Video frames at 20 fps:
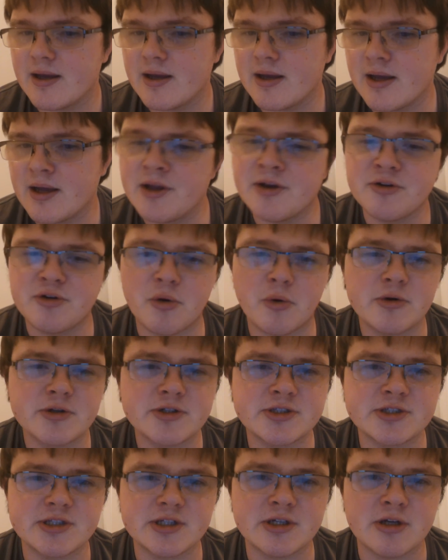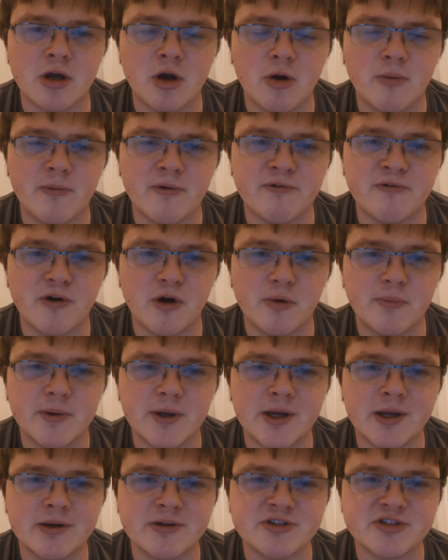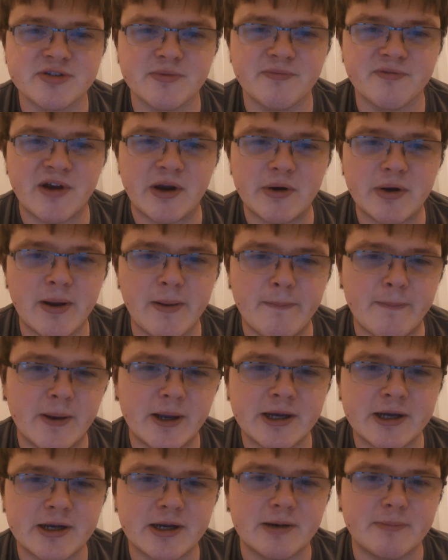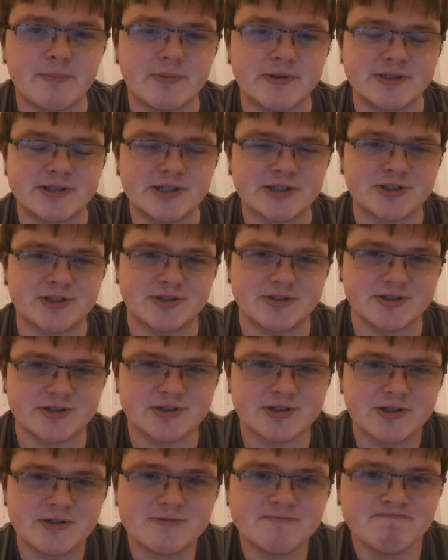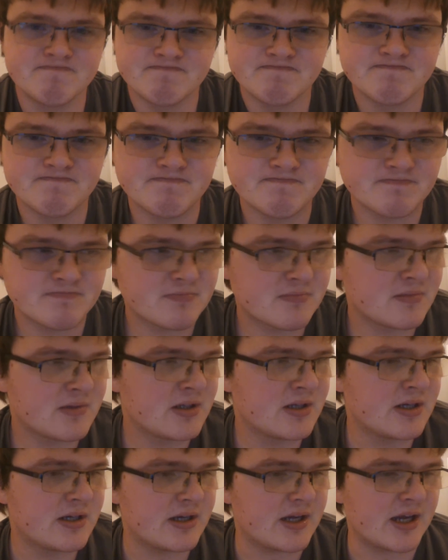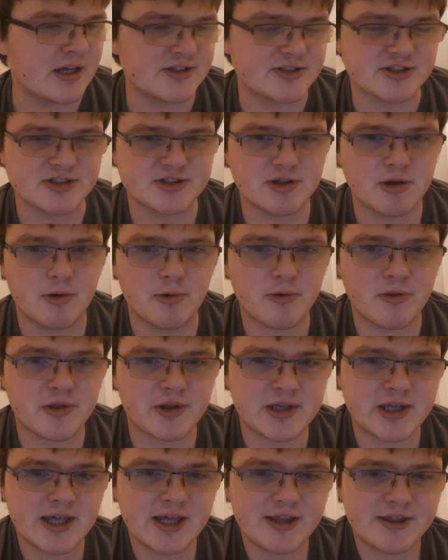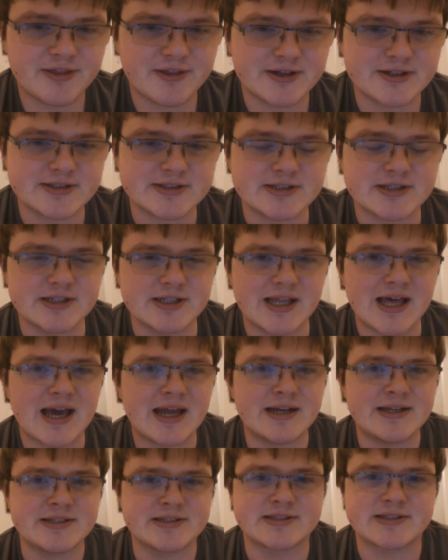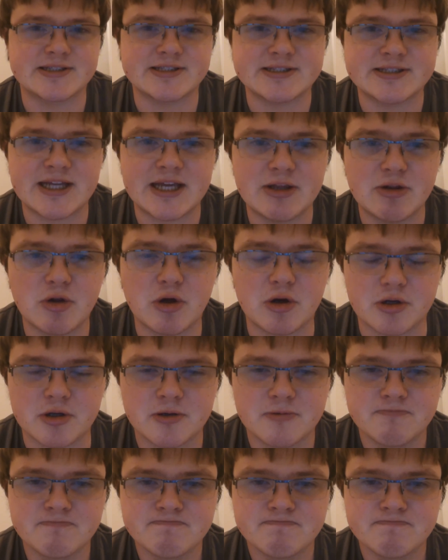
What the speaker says: endorsing homophobia in some very bigoted positions. And so the key thing to that is to say, look,